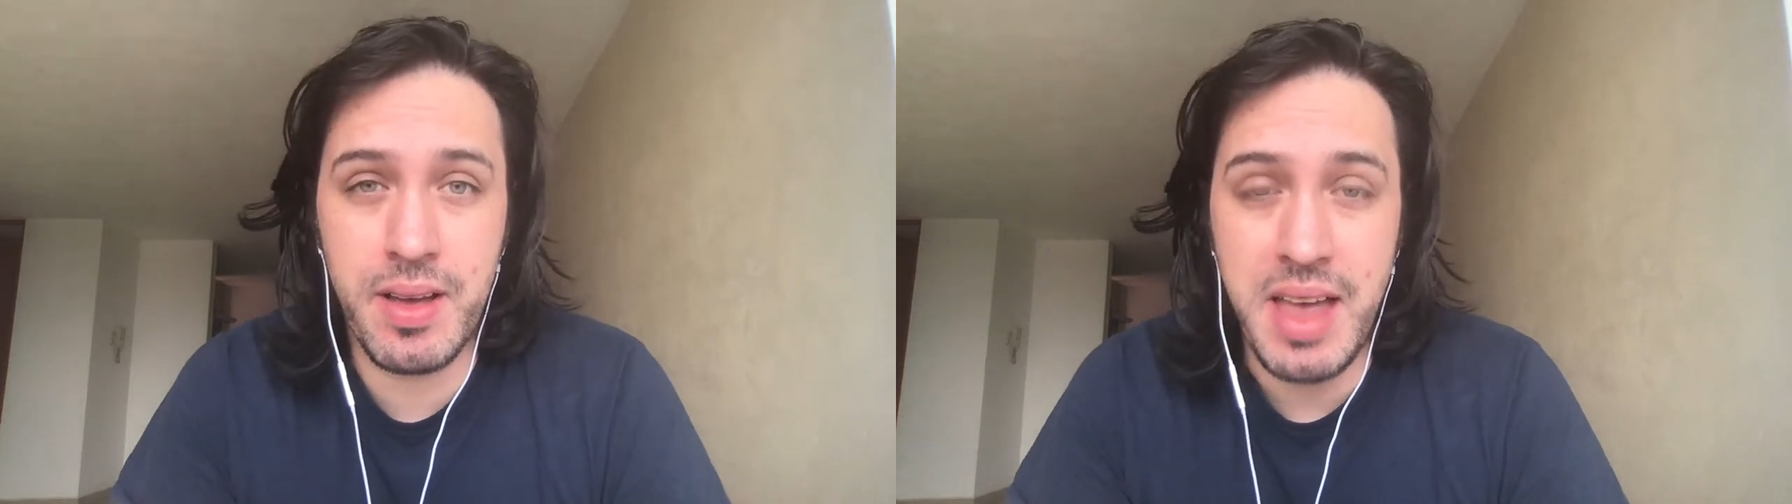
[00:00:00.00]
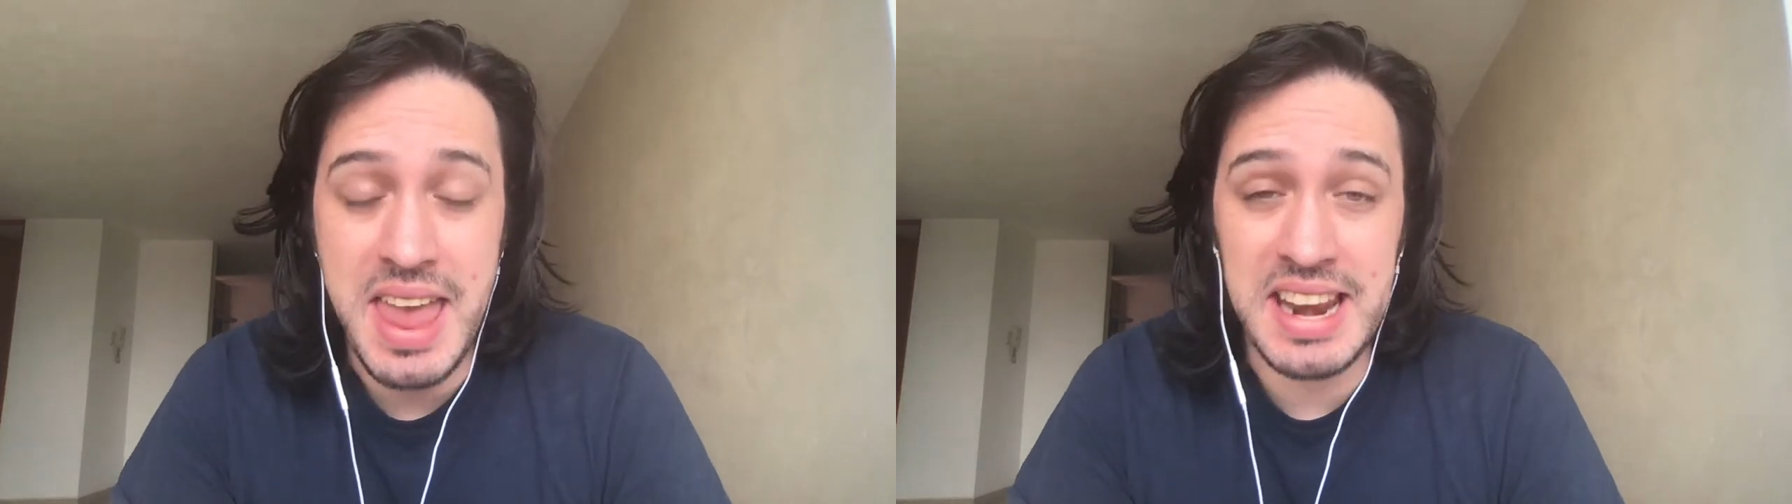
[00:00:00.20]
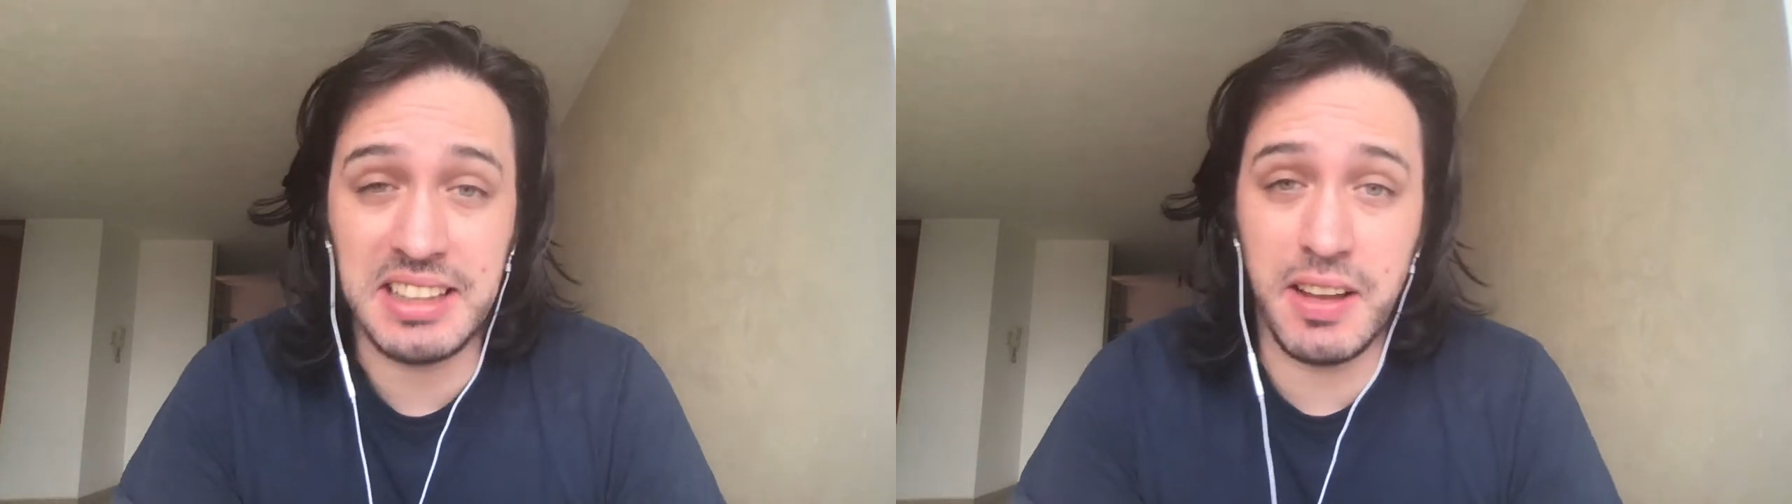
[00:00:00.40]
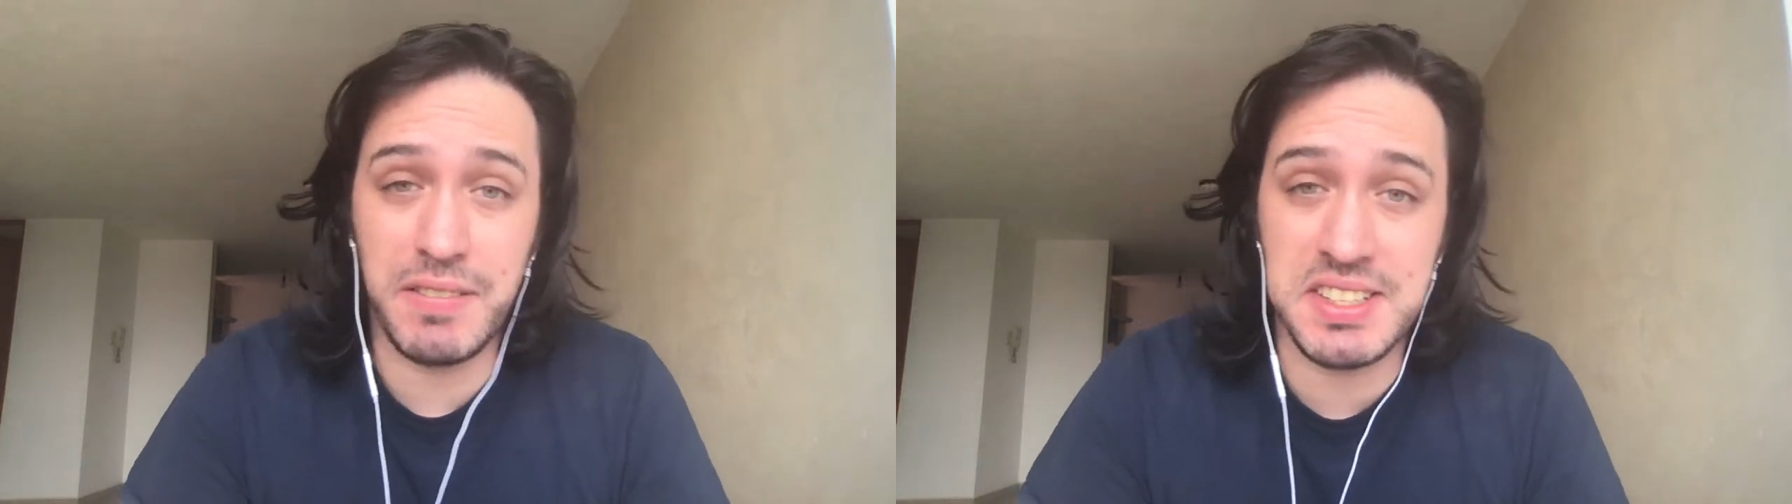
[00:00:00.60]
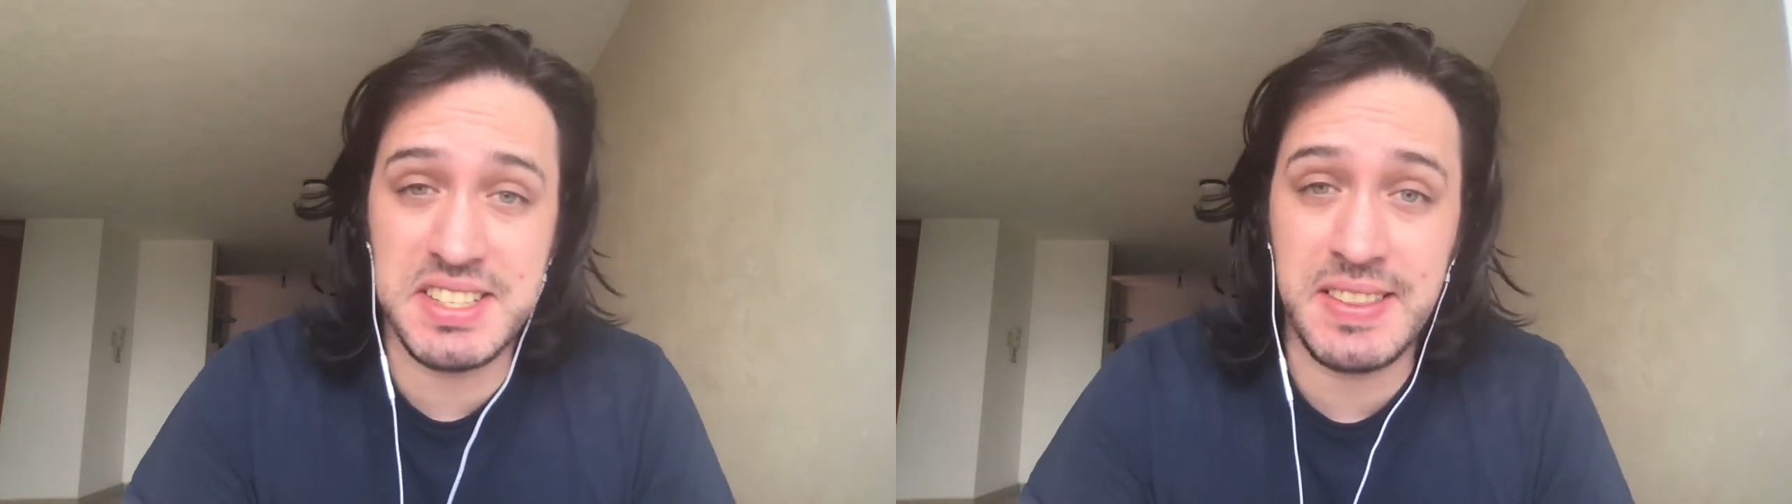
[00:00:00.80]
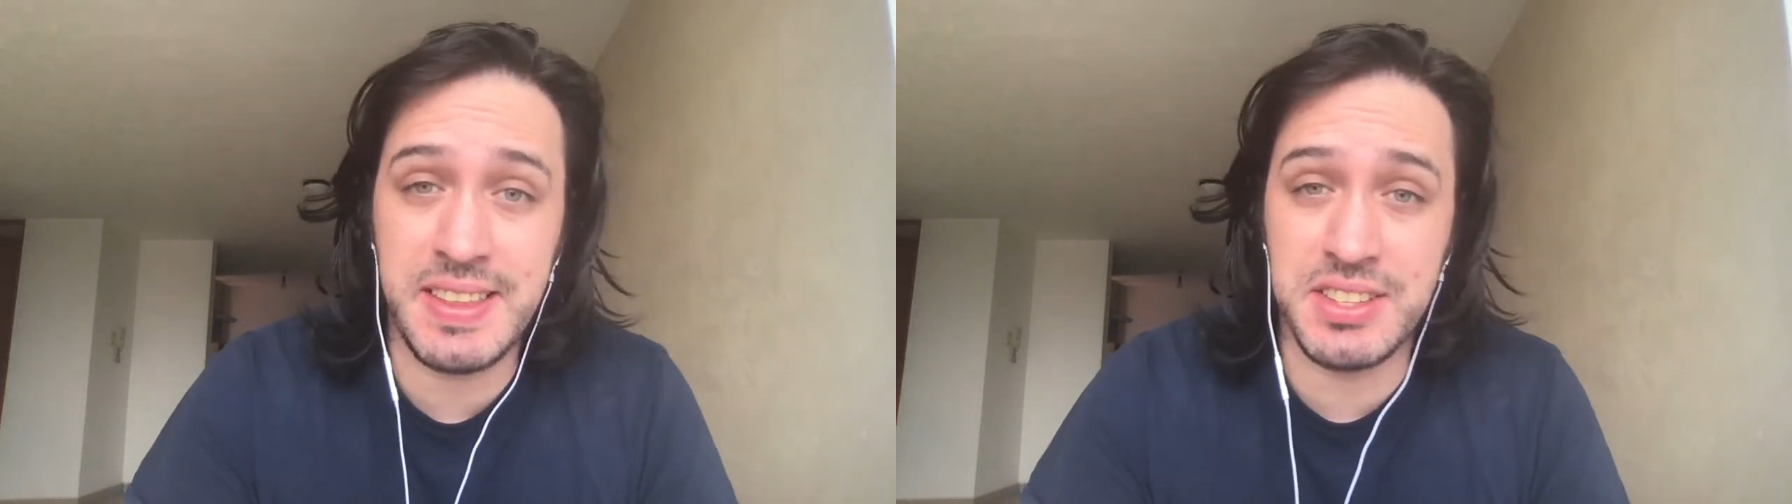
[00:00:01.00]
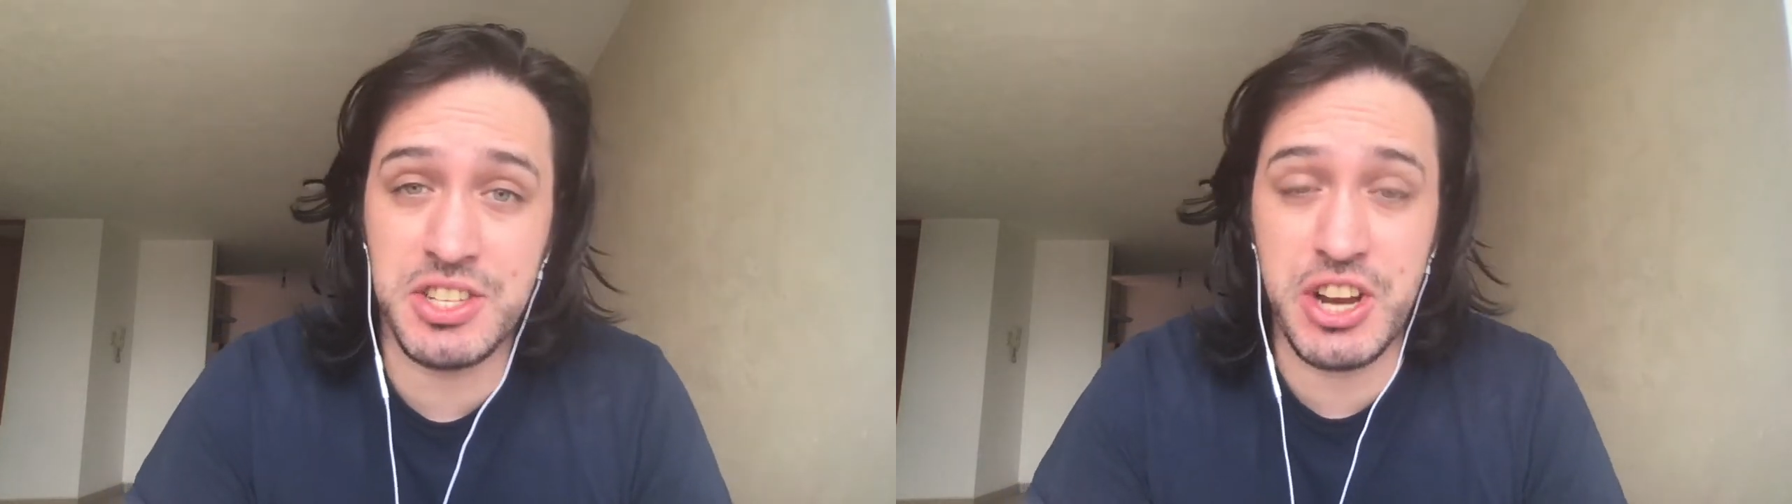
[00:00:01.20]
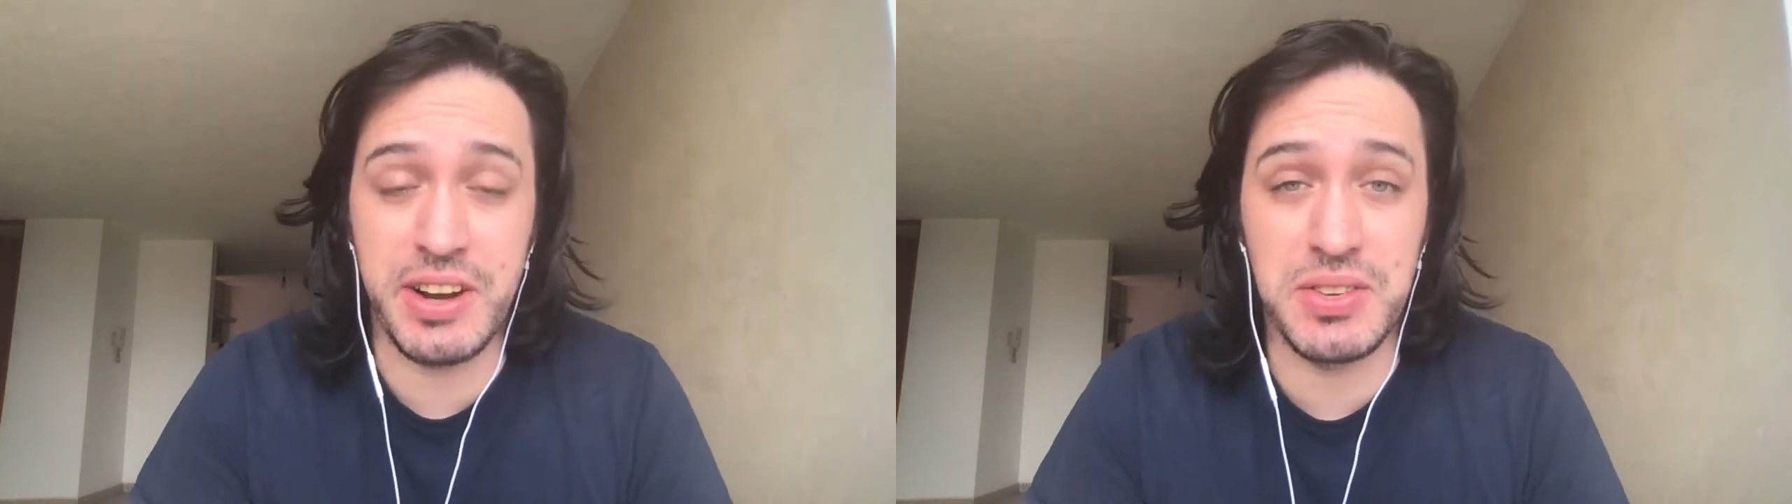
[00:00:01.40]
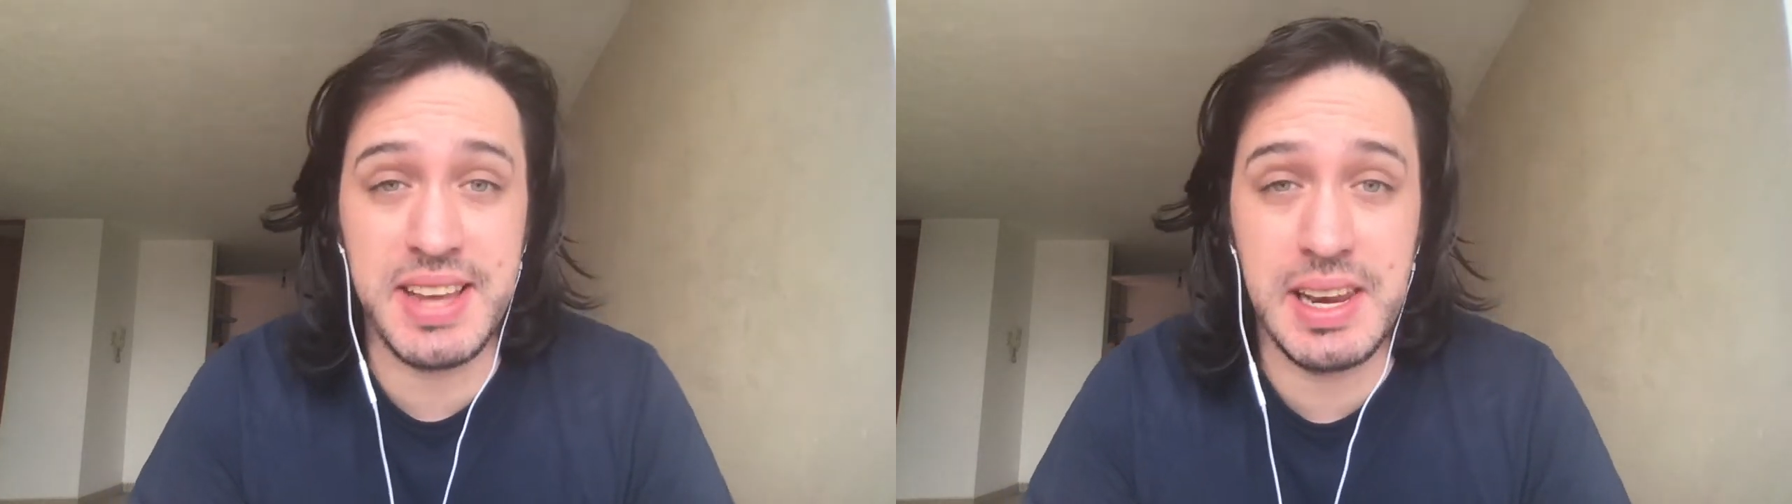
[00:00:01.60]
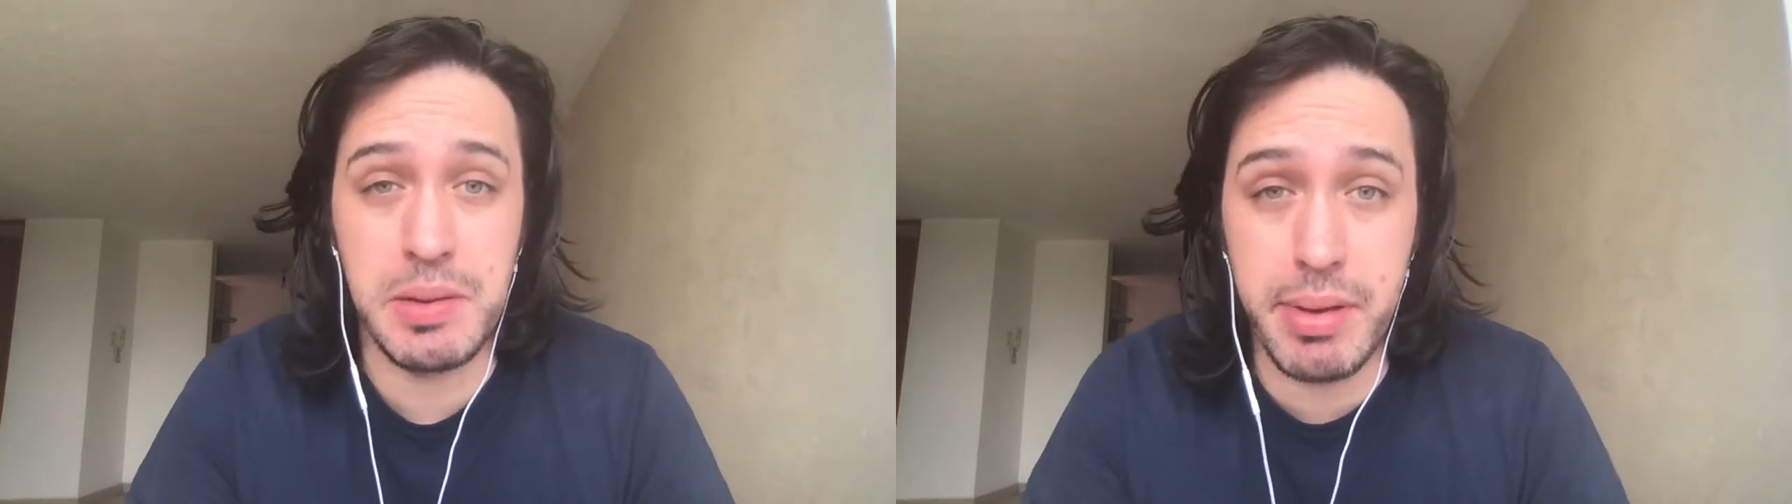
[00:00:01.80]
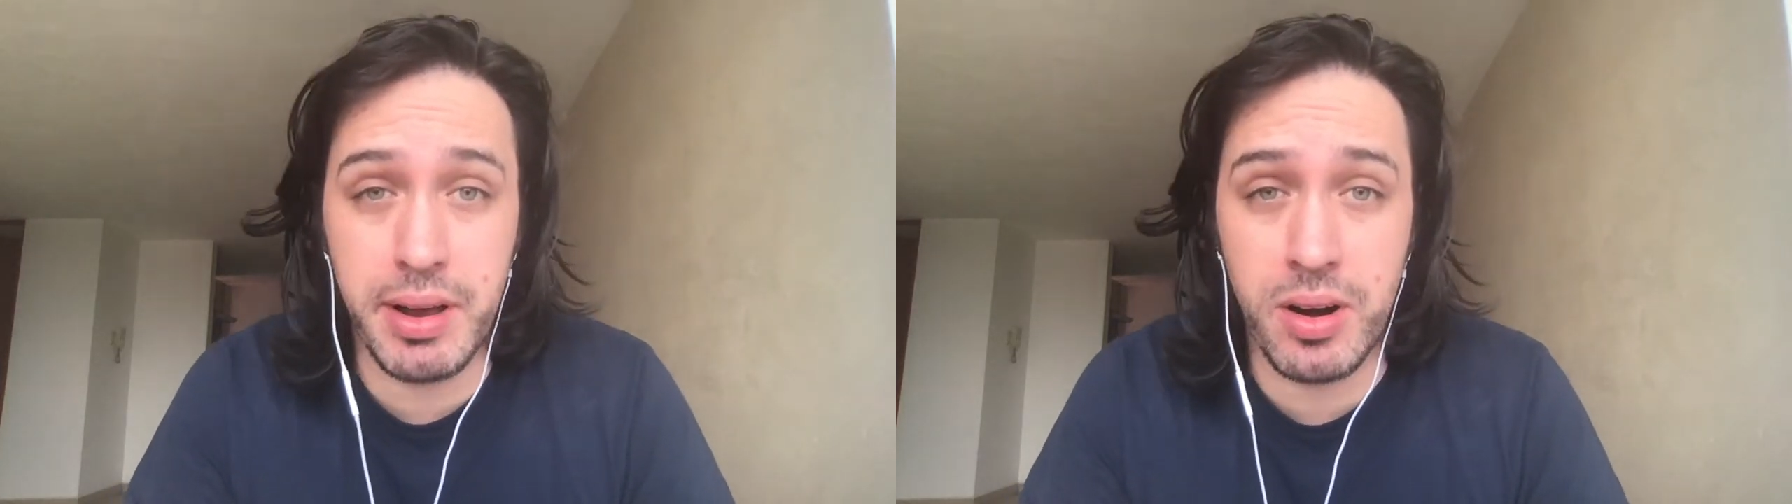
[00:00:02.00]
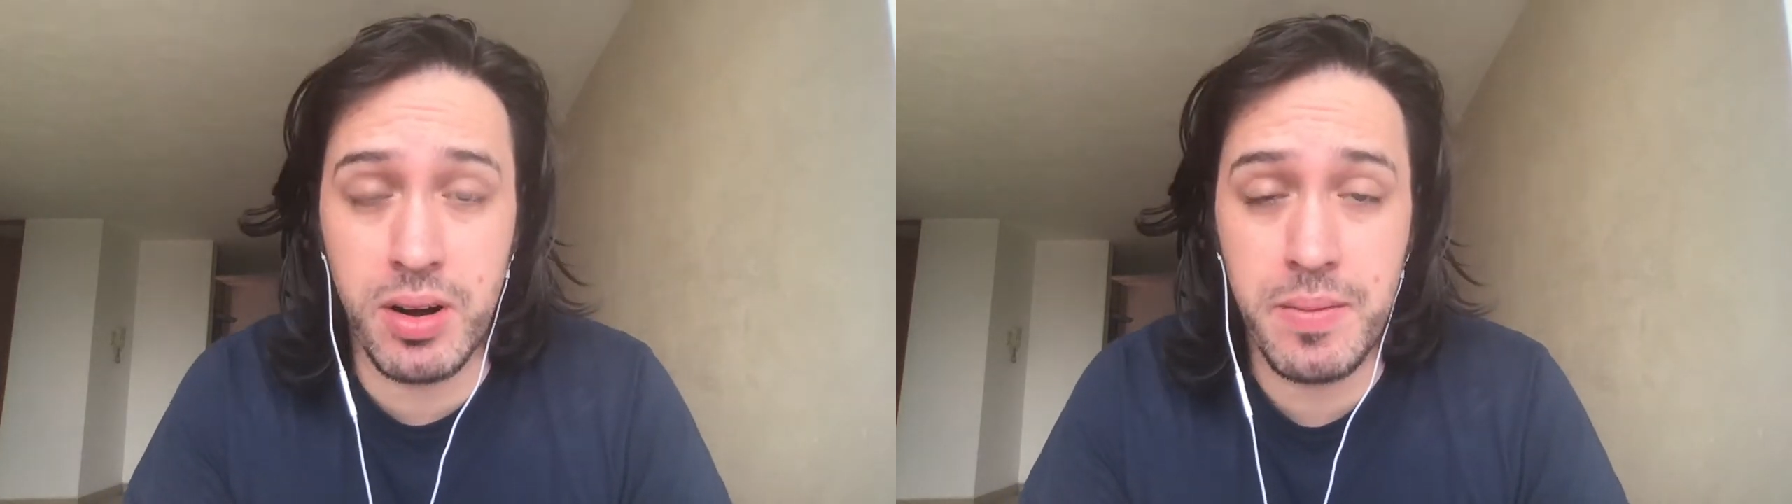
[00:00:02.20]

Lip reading: and I love to see these channels getting bigger.